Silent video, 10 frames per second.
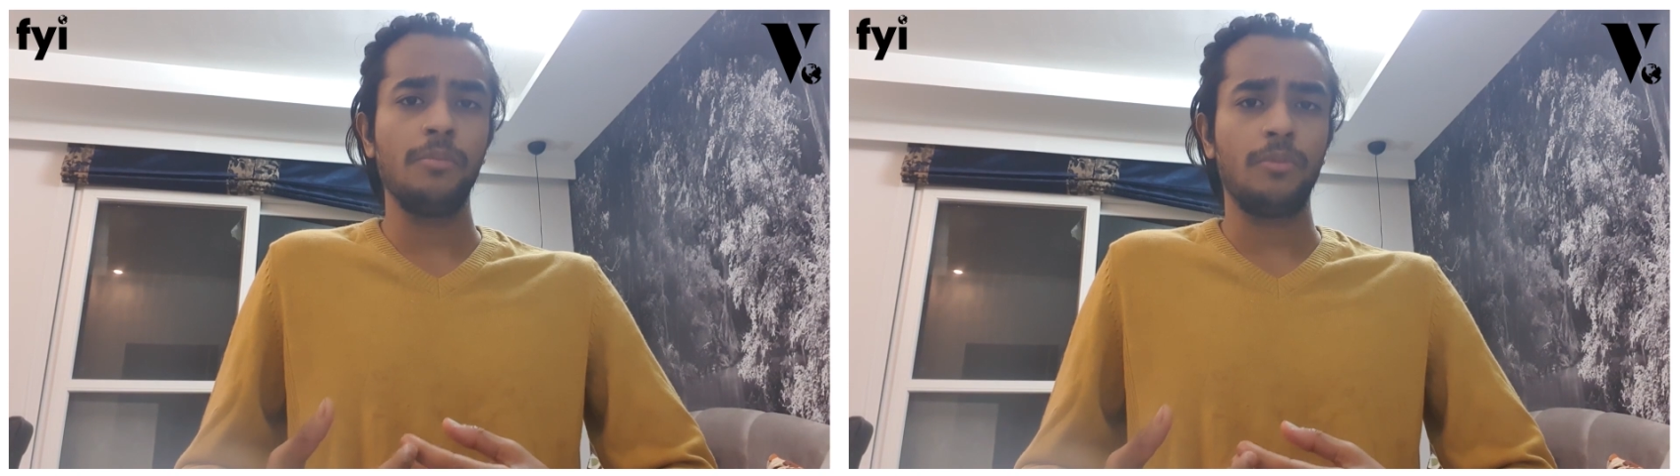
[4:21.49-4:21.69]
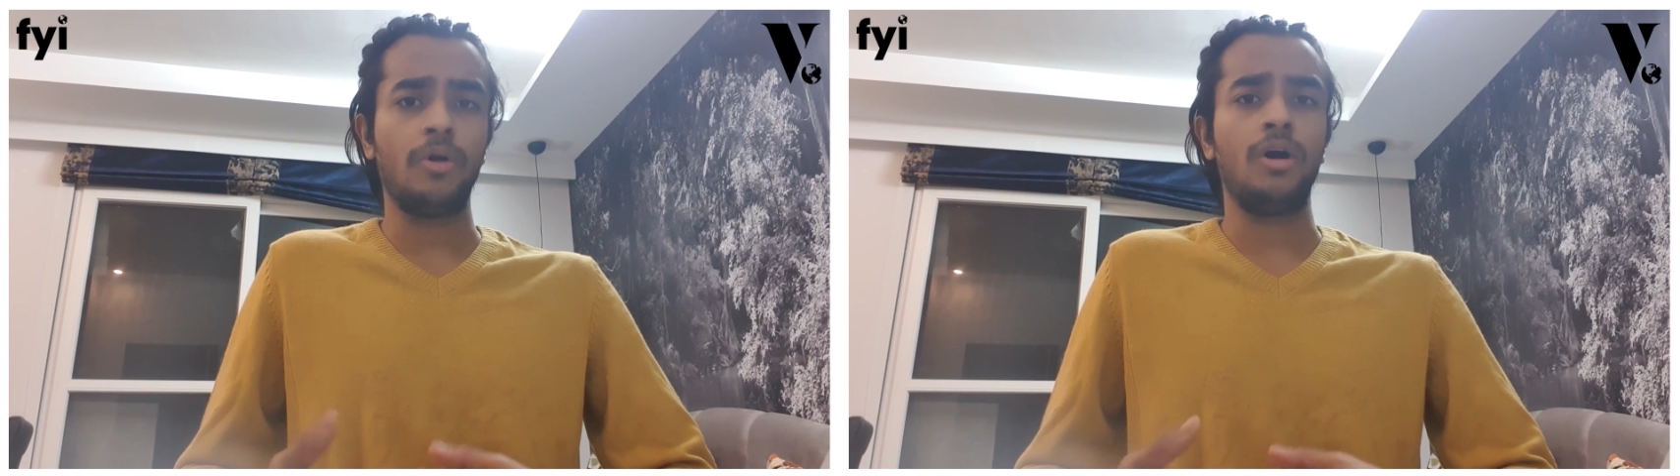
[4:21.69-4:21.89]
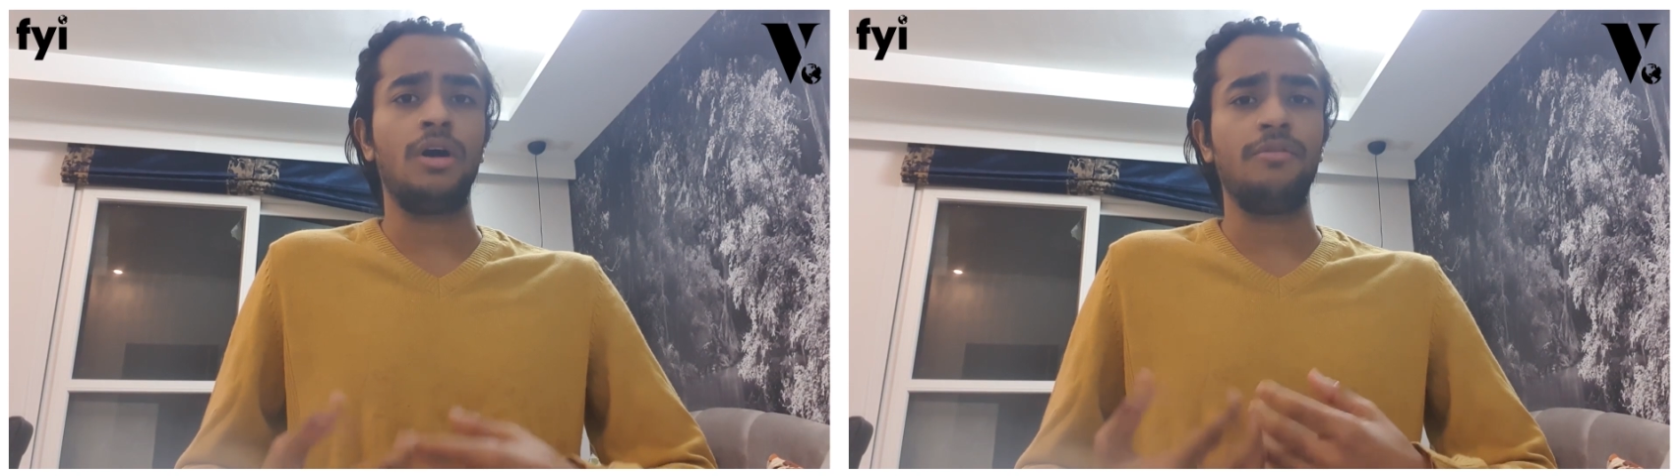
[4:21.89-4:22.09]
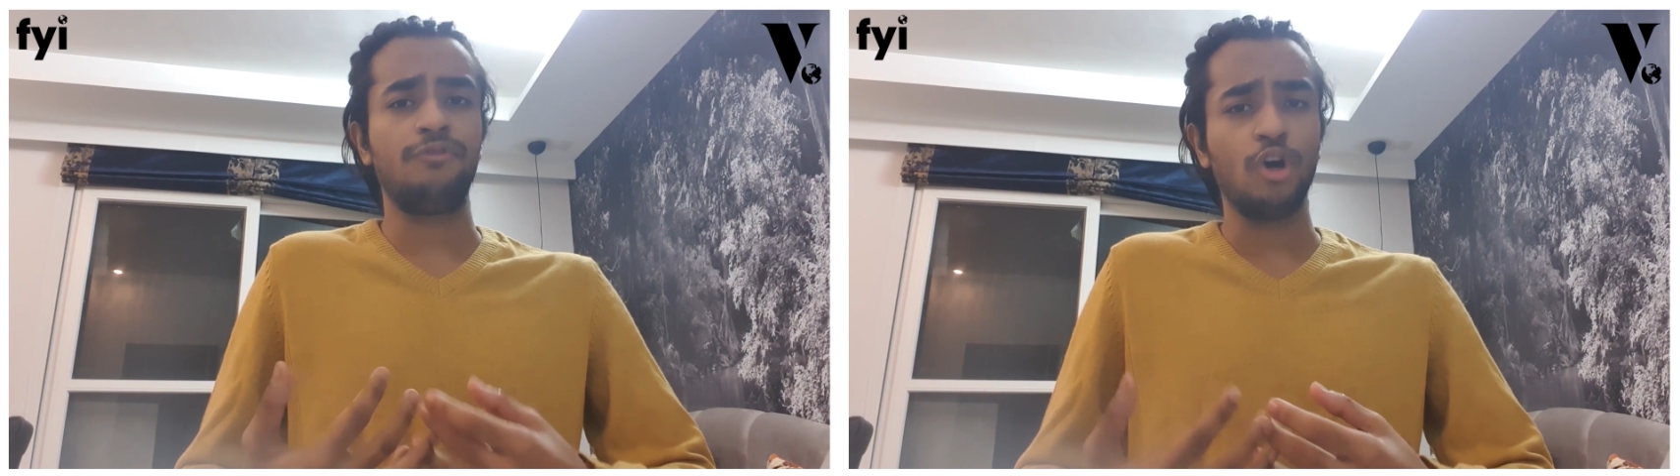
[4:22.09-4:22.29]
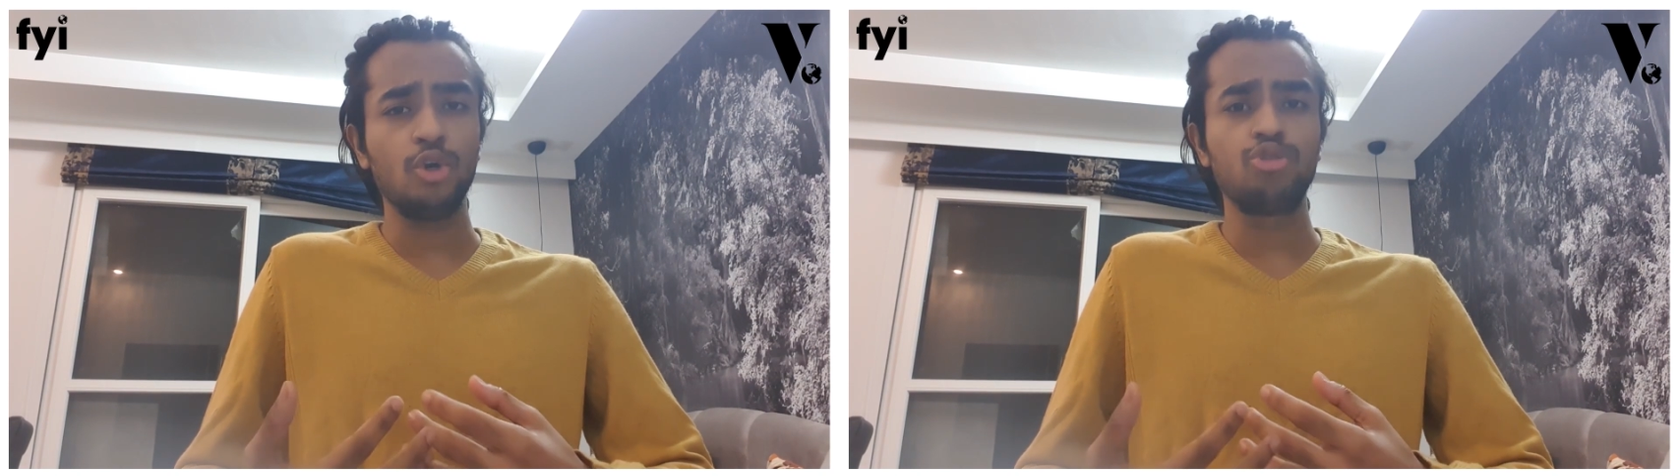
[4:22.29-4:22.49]

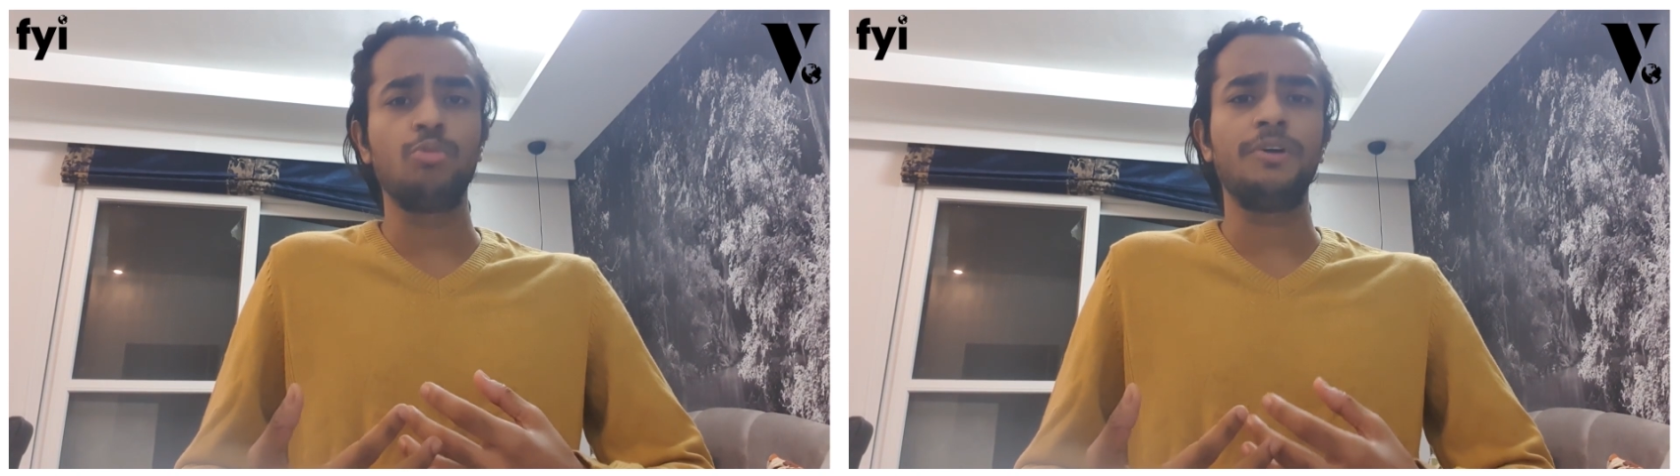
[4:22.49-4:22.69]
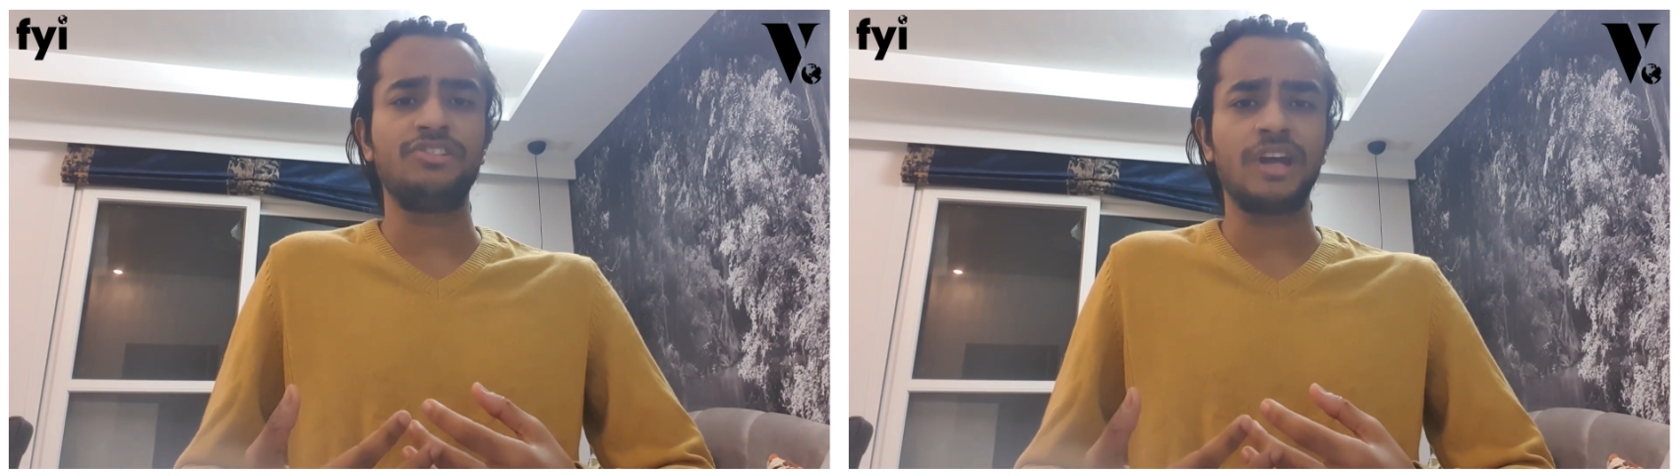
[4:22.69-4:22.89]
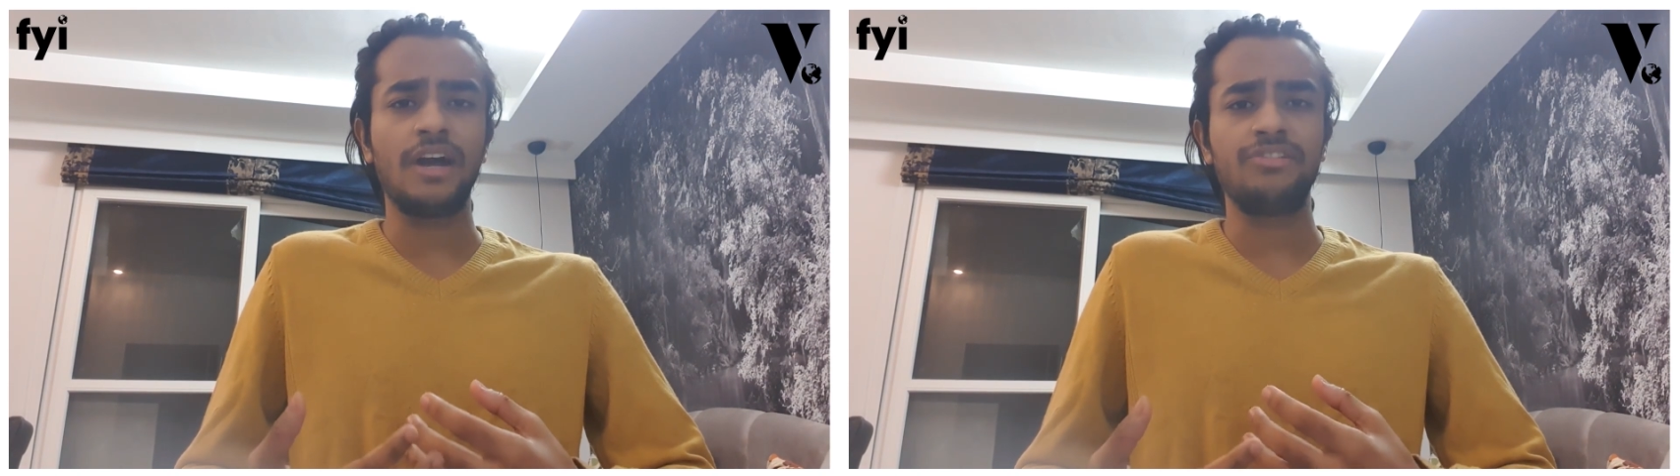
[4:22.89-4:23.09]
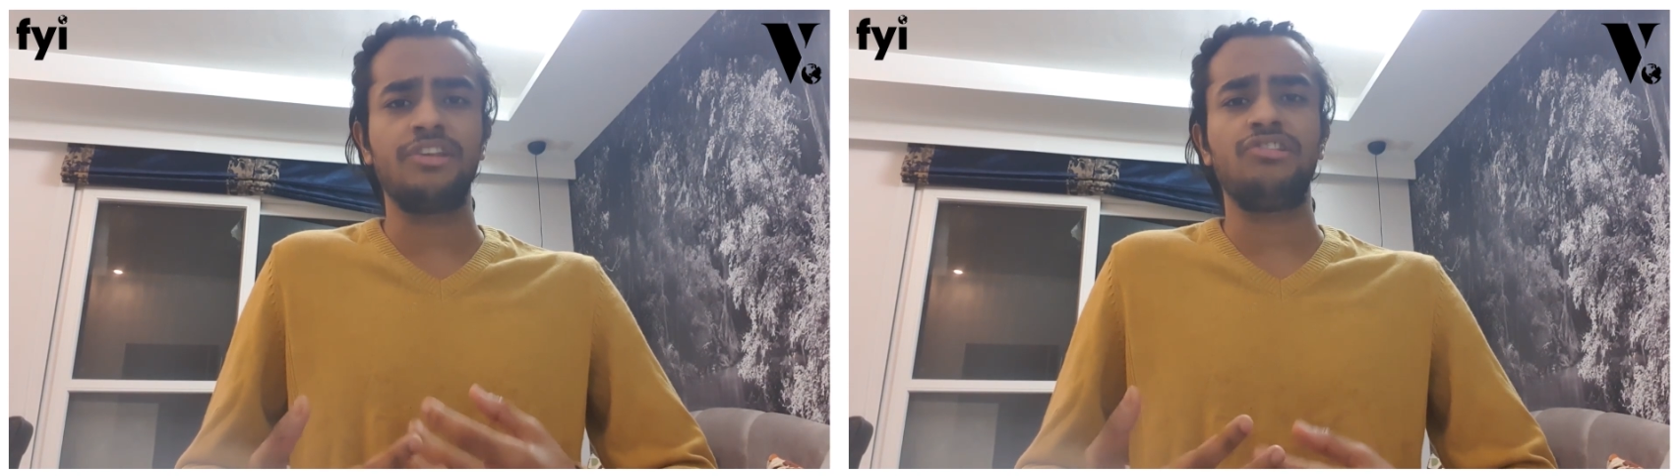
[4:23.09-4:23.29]
follow superstars such